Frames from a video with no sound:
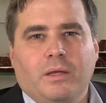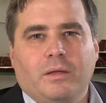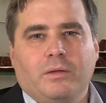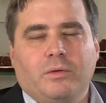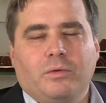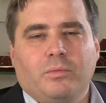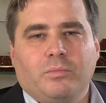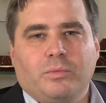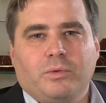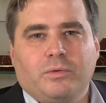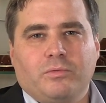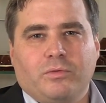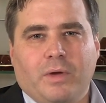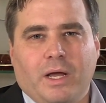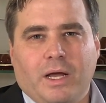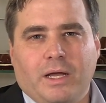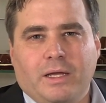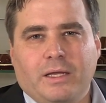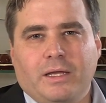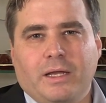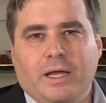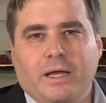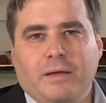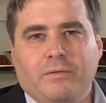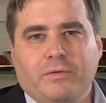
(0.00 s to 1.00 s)
to provide
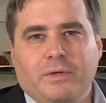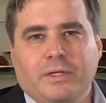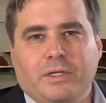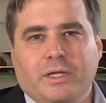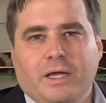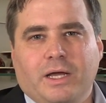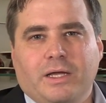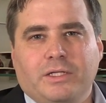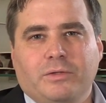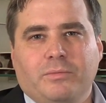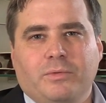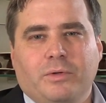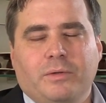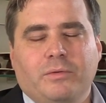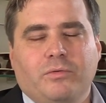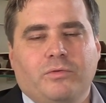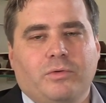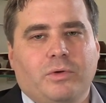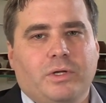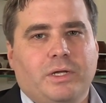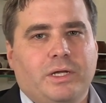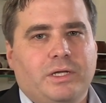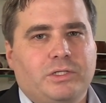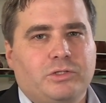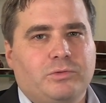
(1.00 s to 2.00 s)
an
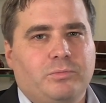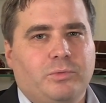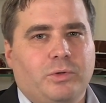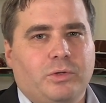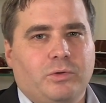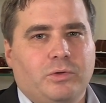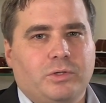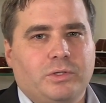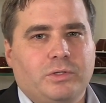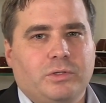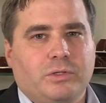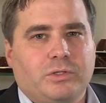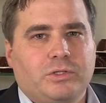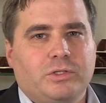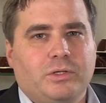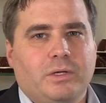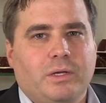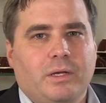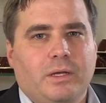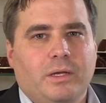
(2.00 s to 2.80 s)
advertisement-free experience.